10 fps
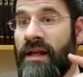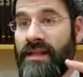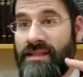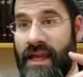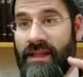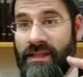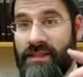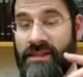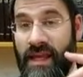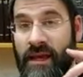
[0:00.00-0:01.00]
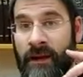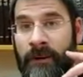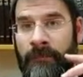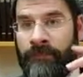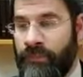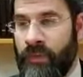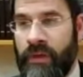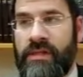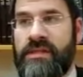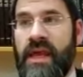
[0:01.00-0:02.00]
he's saying this is a
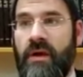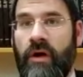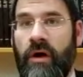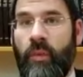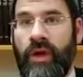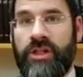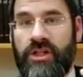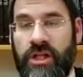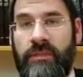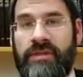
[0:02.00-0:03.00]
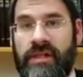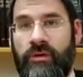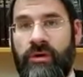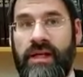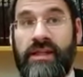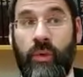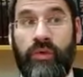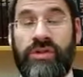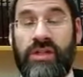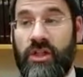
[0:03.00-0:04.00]
gezerah which Hashem has decreed in
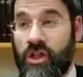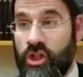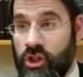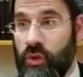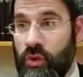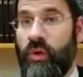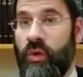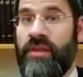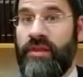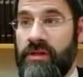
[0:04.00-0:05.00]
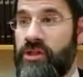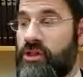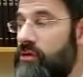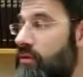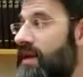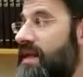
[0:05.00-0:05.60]
order to ensure that the Mishkan